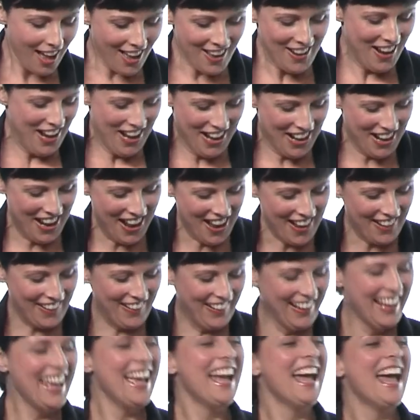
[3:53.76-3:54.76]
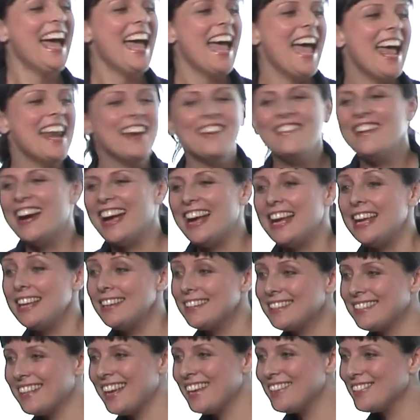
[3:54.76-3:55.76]
Anyway,
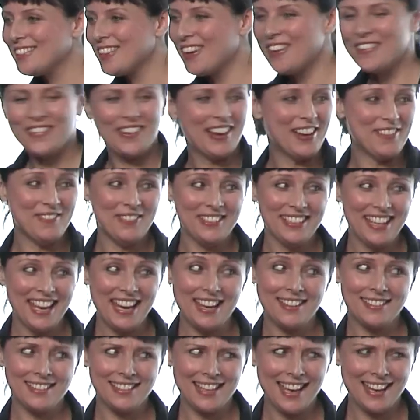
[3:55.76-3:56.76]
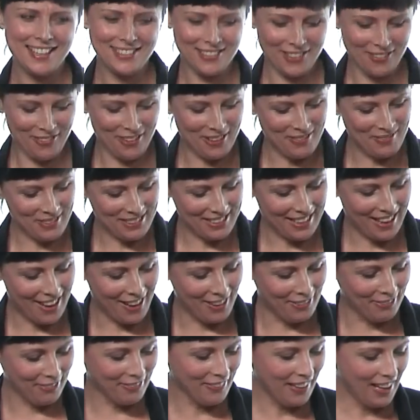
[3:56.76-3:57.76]
he says of
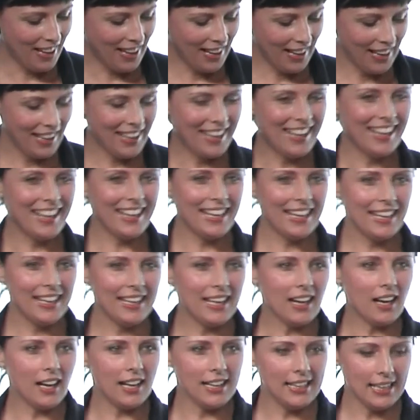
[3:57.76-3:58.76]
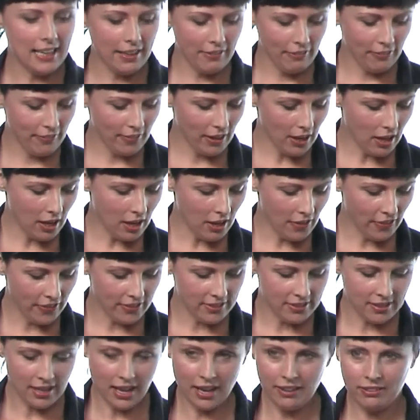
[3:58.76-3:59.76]
himself, I live
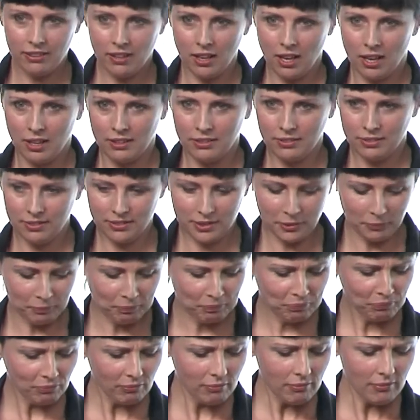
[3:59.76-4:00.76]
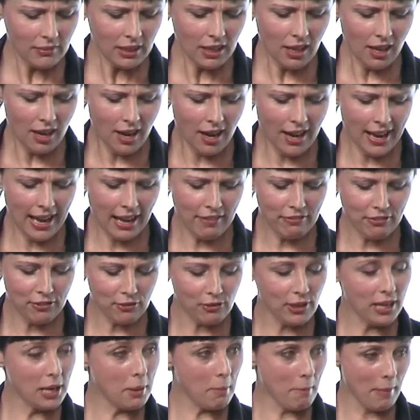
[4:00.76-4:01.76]
on the south coast. I have
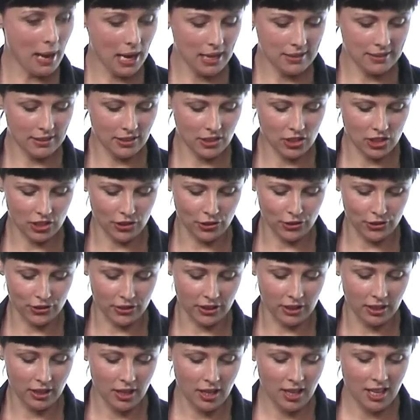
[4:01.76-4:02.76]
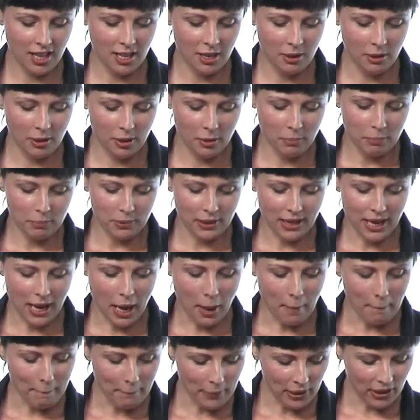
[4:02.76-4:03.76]
3 amazing children, but
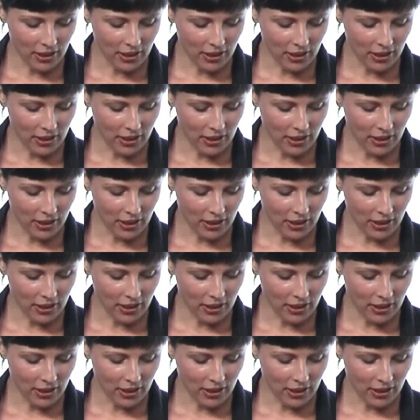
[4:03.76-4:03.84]
I am